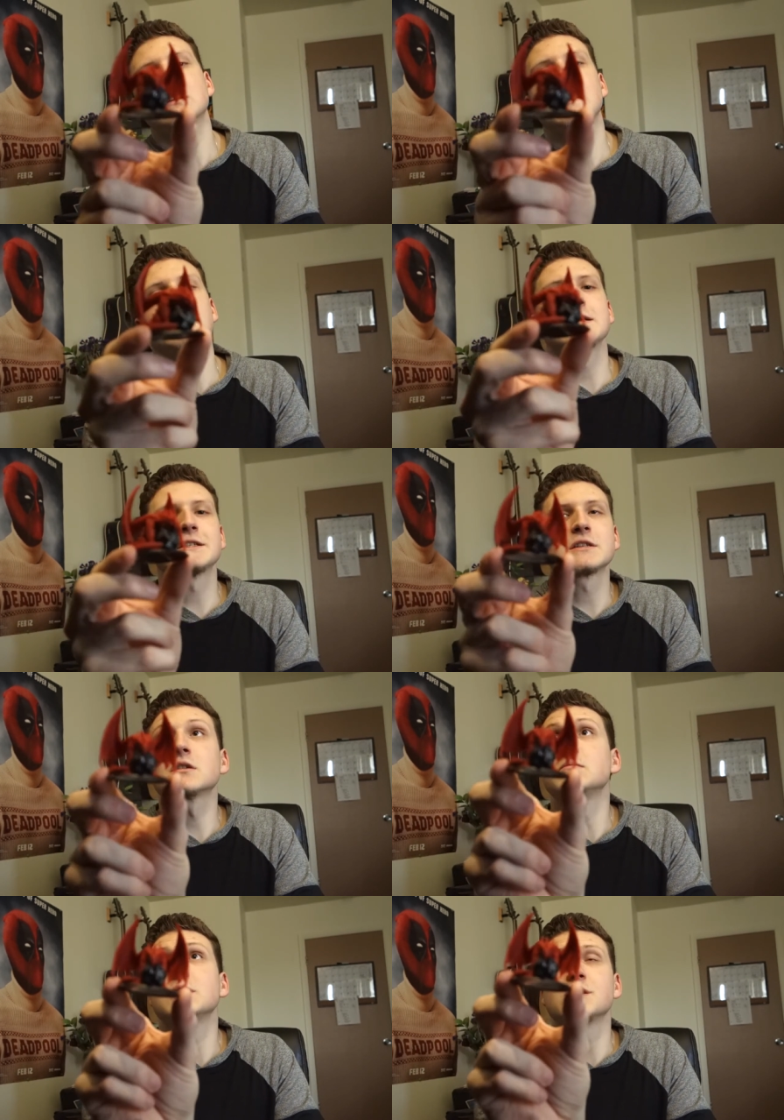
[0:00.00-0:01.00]
I mean, it's just
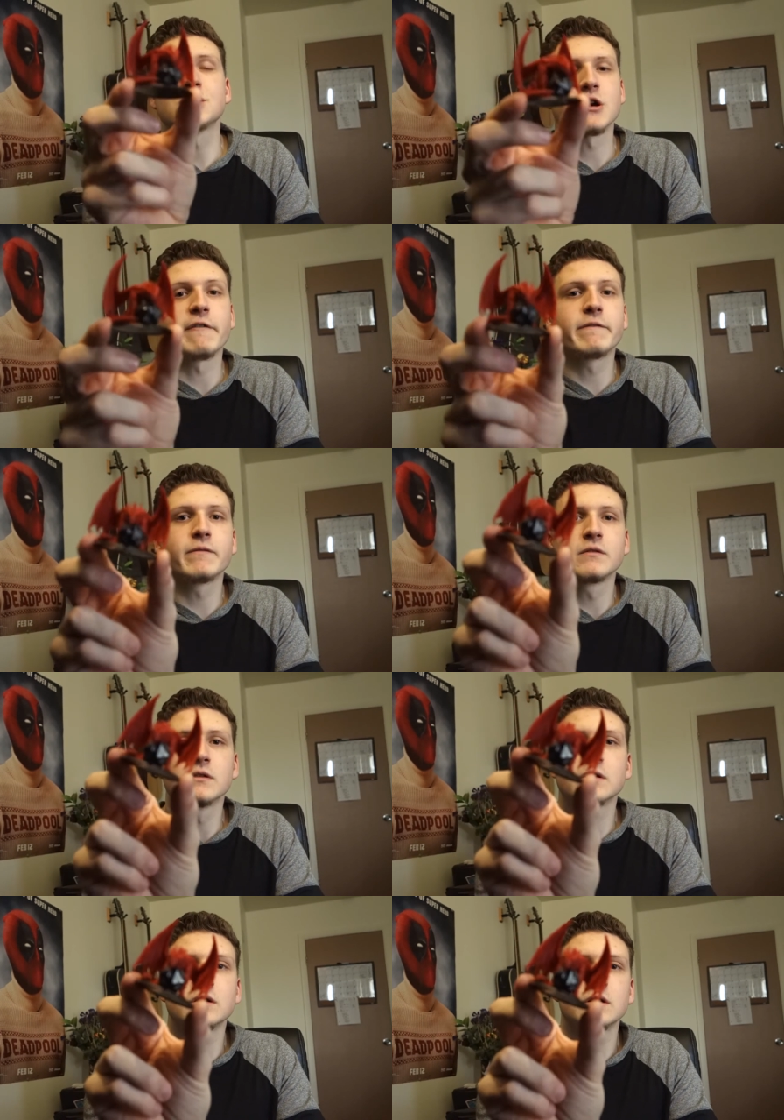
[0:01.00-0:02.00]
gonna be a shelf
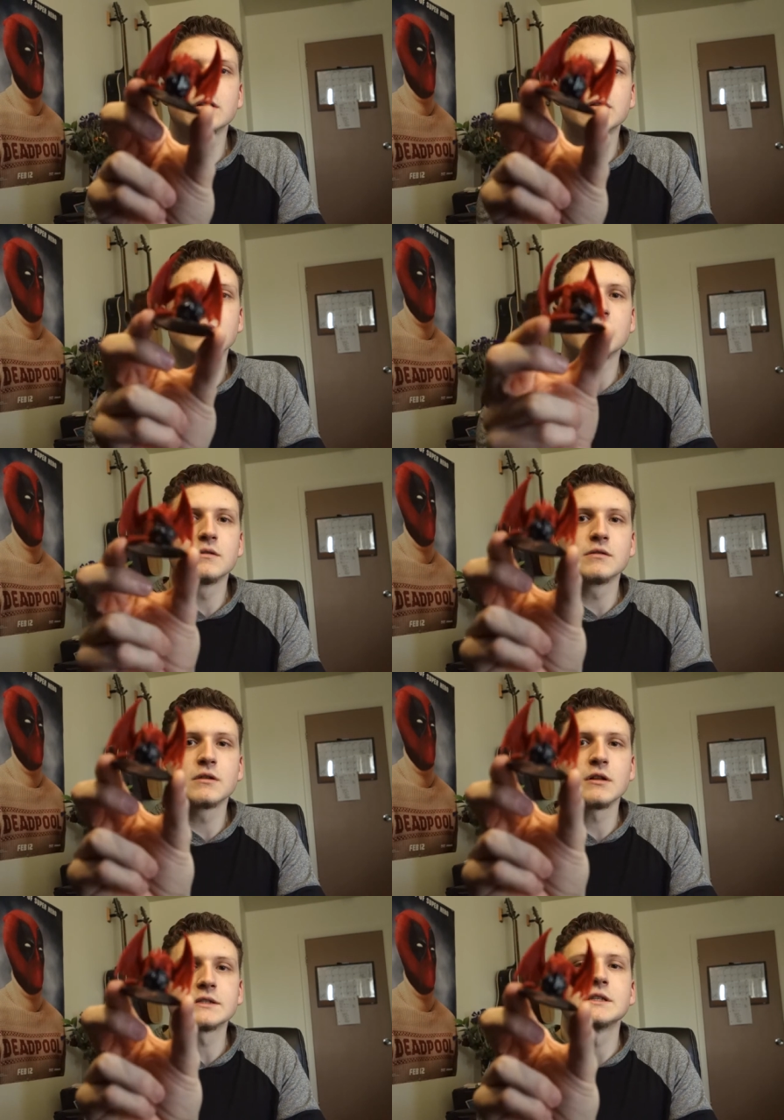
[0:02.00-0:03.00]

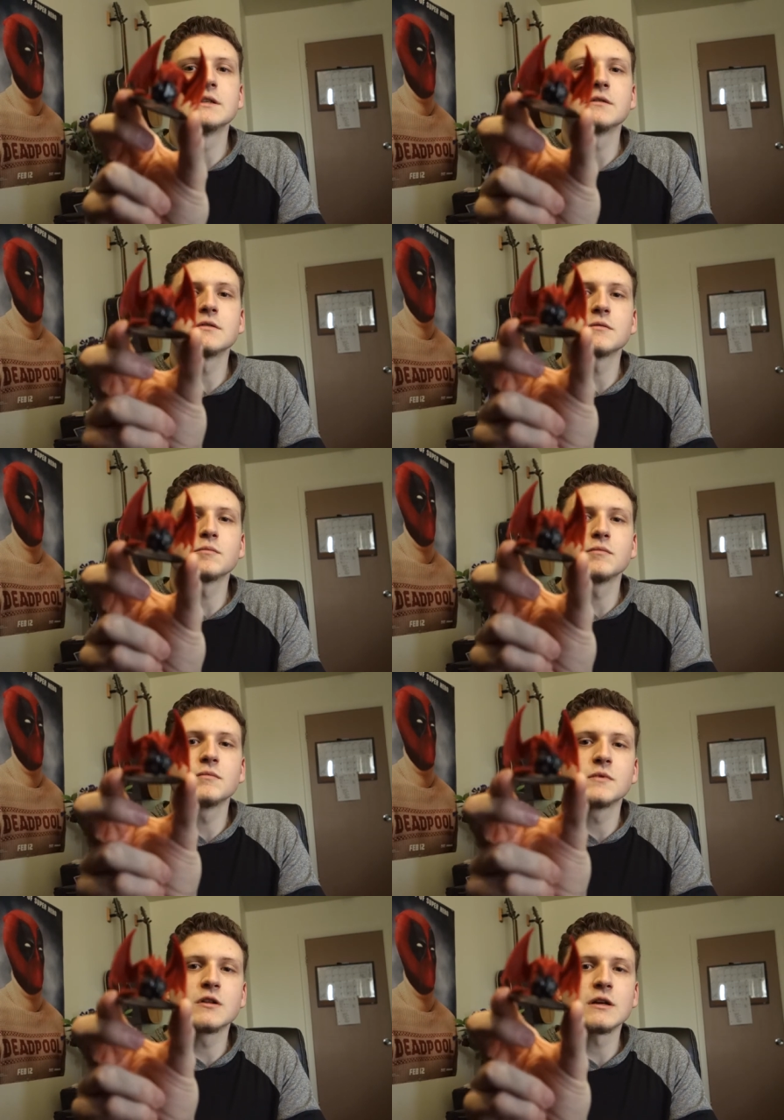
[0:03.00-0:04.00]
collecting
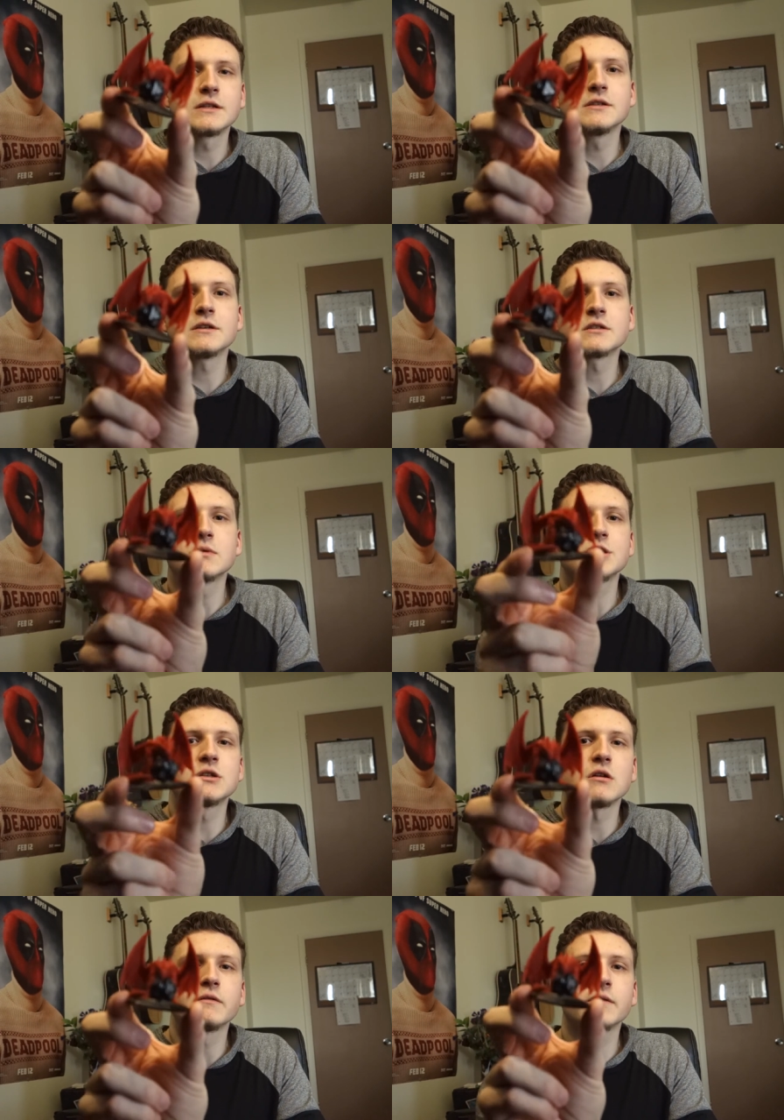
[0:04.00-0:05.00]
dust on my
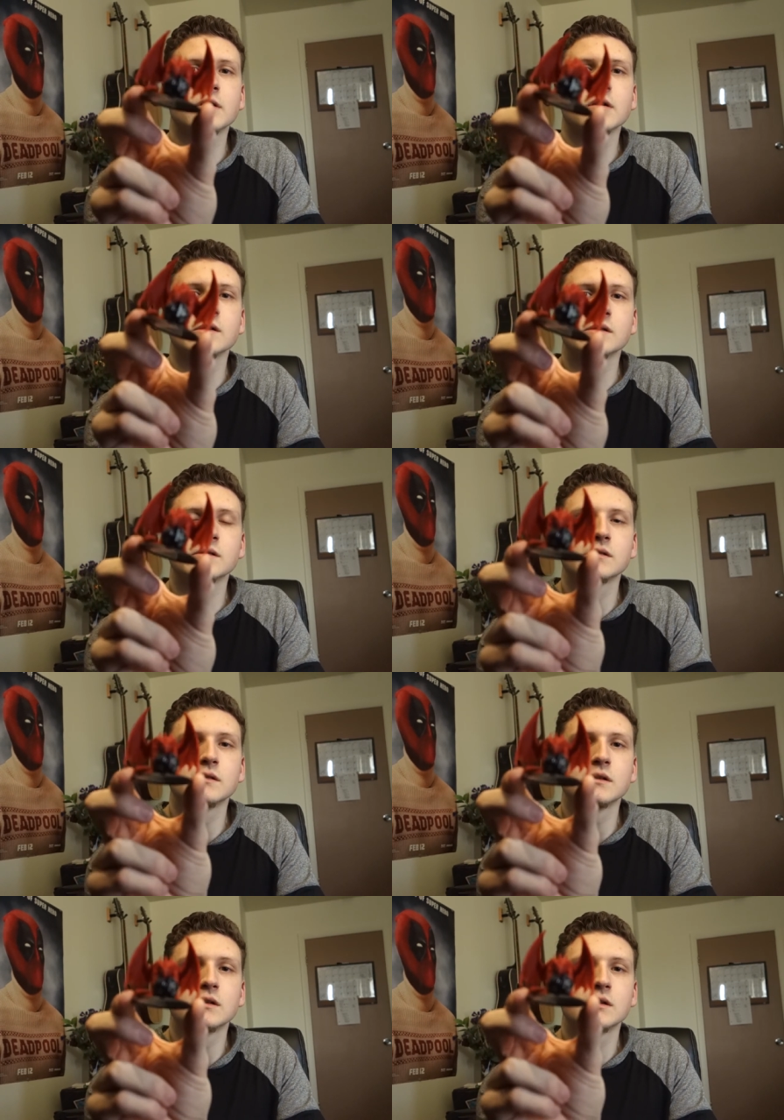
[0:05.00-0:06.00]
shelf for,
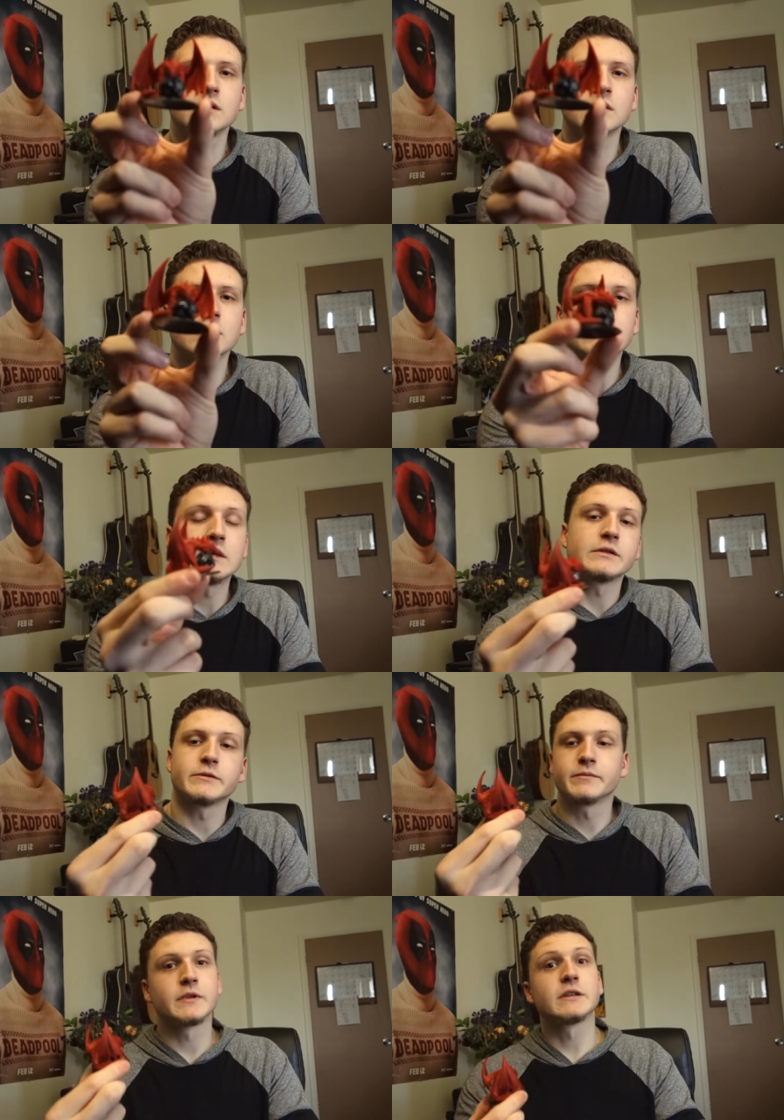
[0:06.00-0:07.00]
I don't
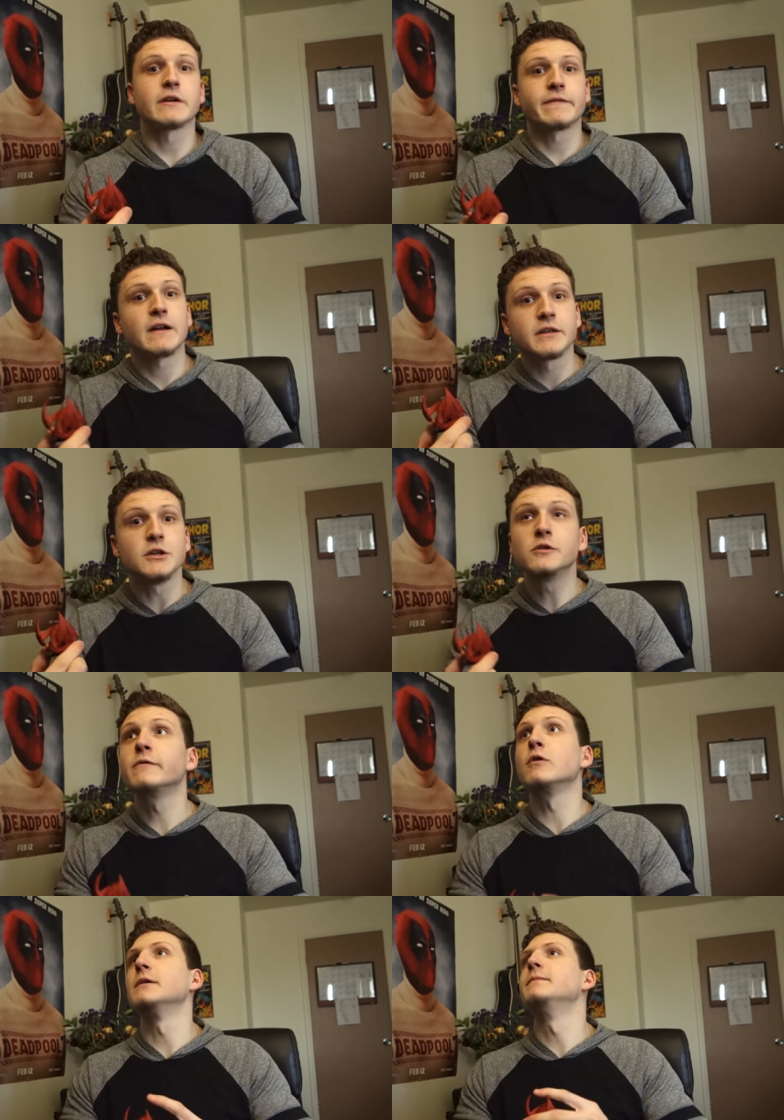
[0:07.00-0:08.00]
know, until I find a use
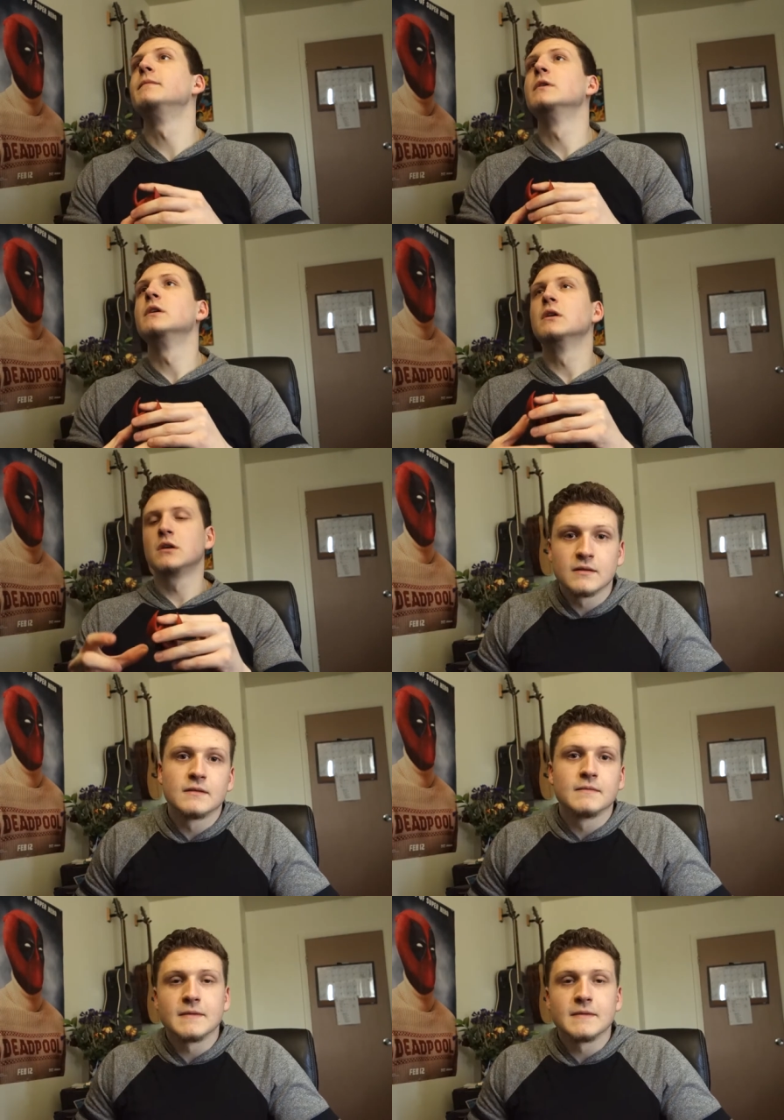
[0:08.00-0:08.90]
for it.